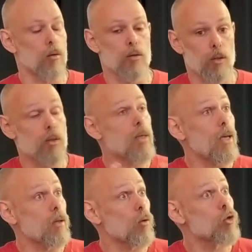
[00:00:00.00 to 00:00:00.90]

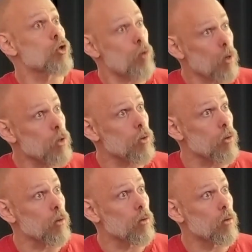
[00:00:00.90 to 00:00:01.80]
societal structure,
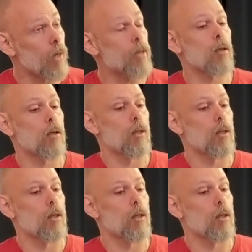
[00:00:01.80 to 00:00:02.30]
right?